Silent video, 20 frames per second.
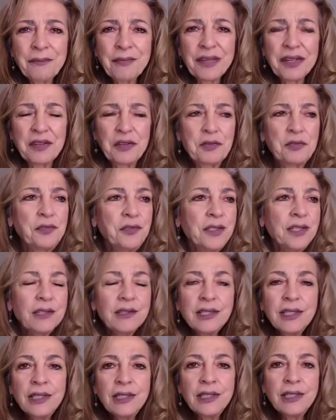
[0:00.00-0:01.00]

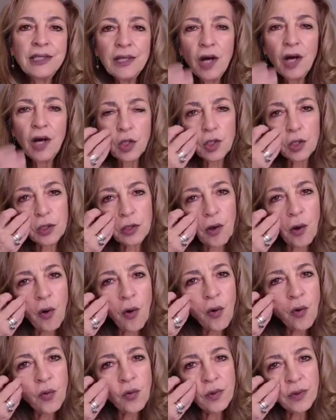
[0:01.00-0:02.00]
feeling
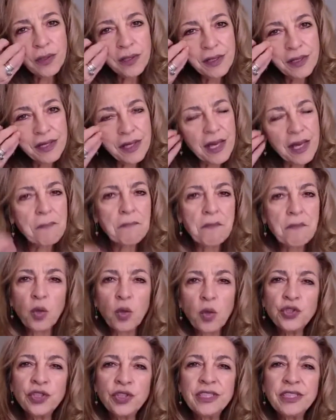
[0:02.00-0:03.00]
low
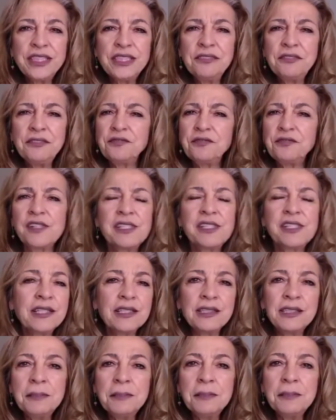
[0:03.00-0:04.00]
emotionally,
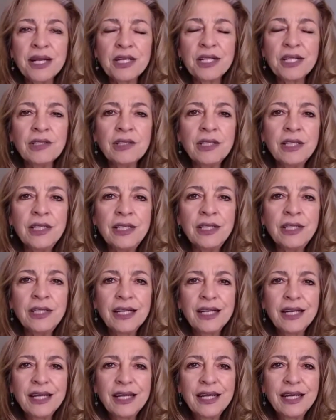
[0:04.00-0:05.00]
physically, mentally,
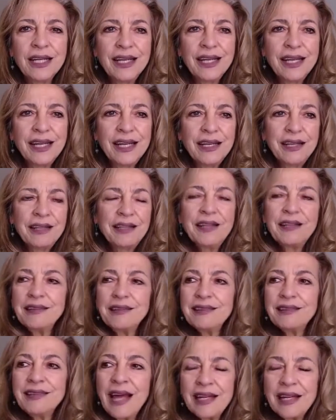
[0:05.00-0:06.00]
uh,
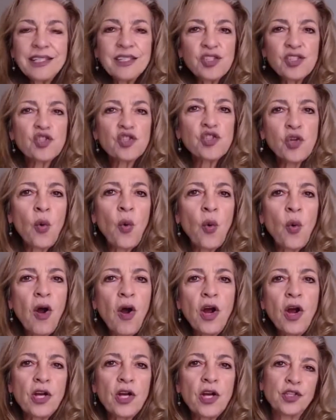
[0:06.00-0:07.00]
that it's so
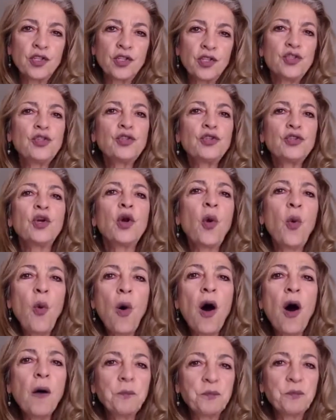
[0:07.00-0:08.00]
hard to go
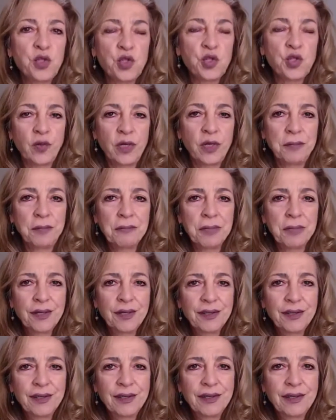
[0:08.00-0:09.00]
upstream?
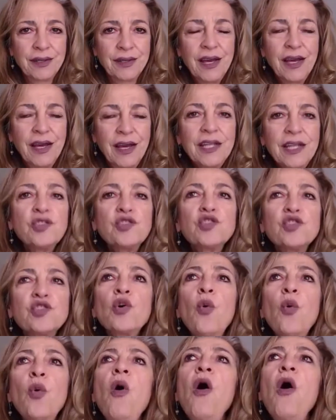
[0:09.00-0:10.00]
It's so
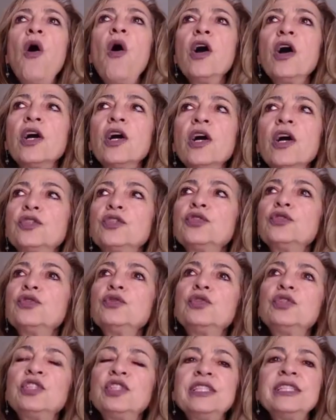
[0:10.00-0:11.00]
hard to
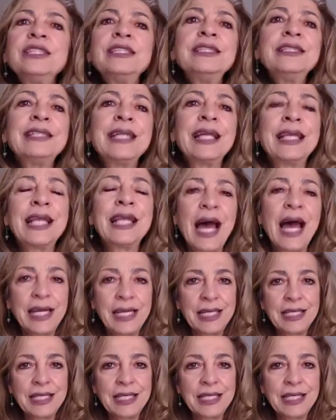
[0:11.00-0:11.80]
see the light.